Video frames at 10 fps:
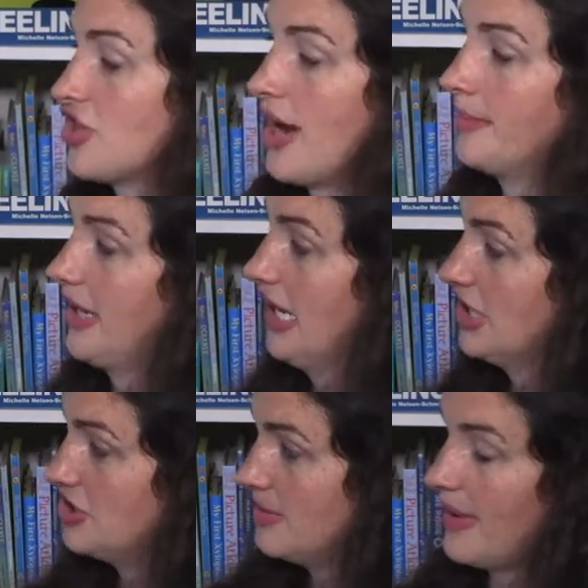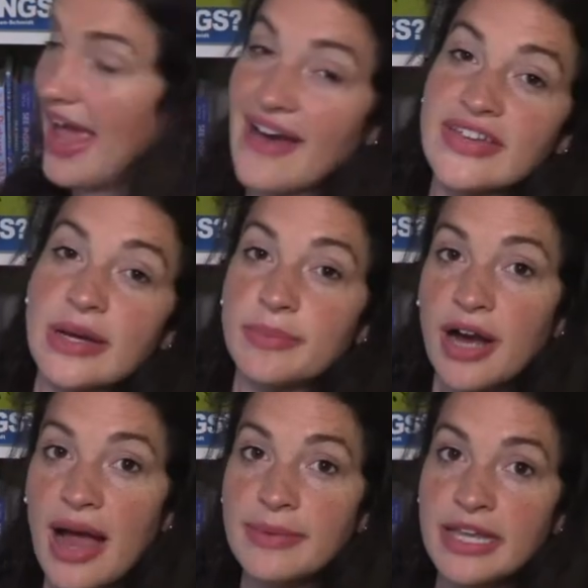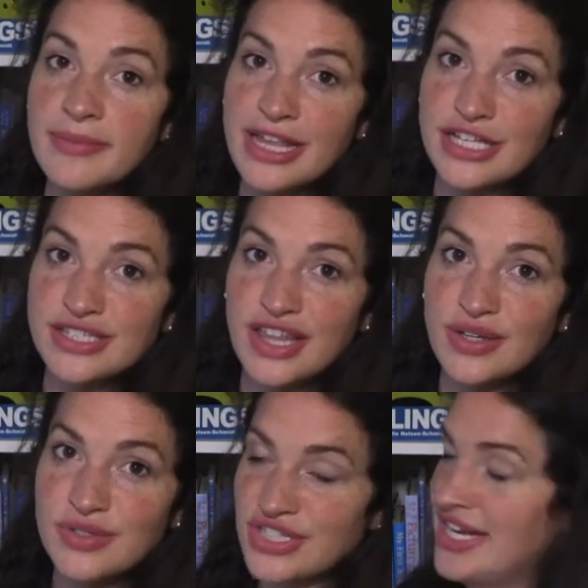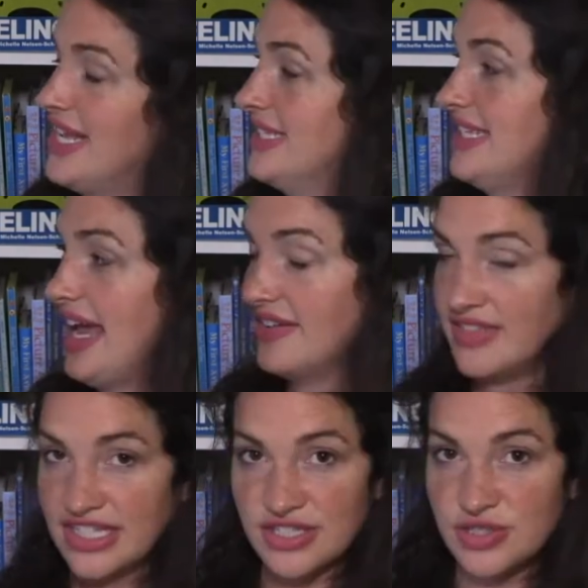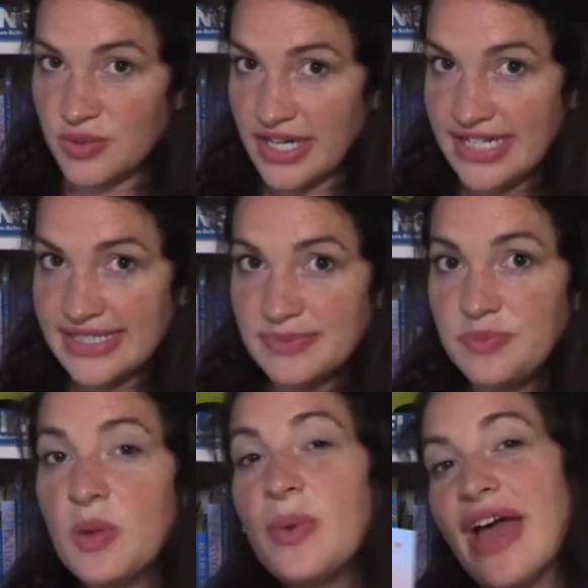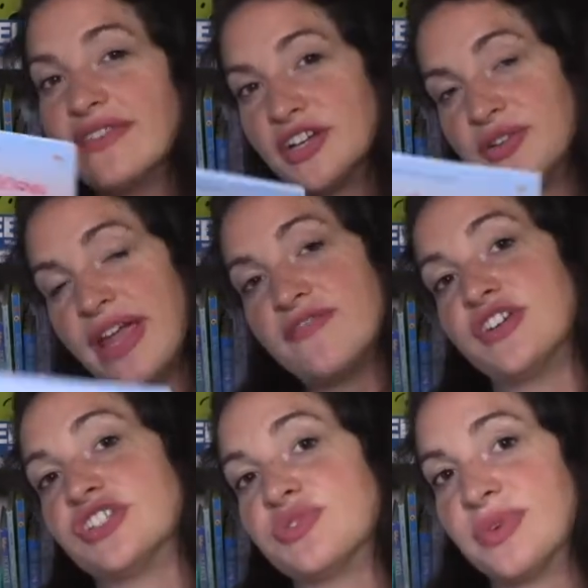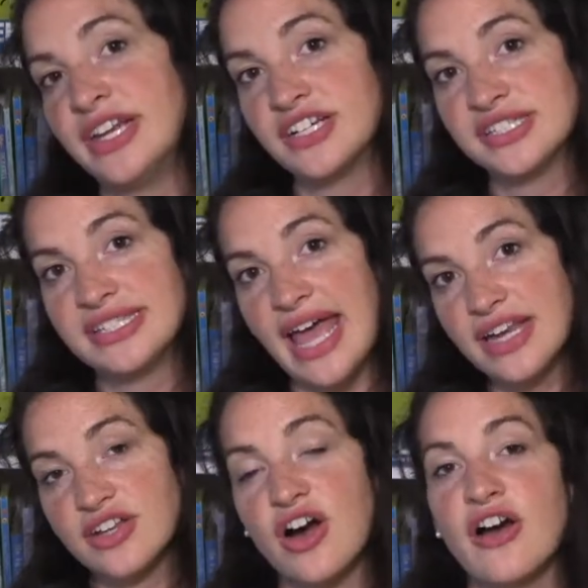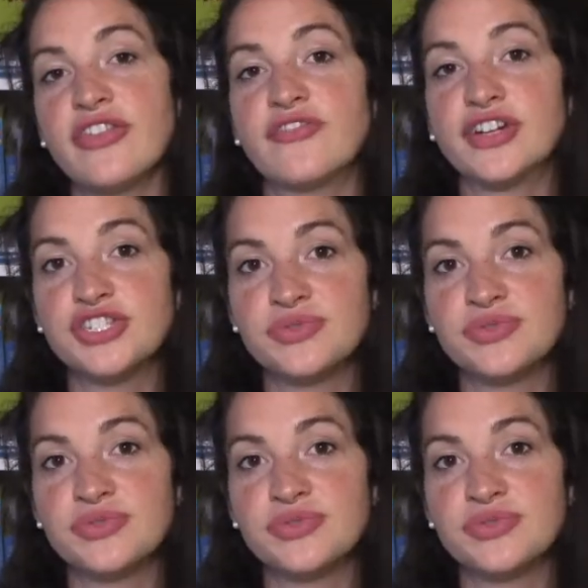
comprehension by having a problem and a solution inside of these stories. We have a great first reader set called the First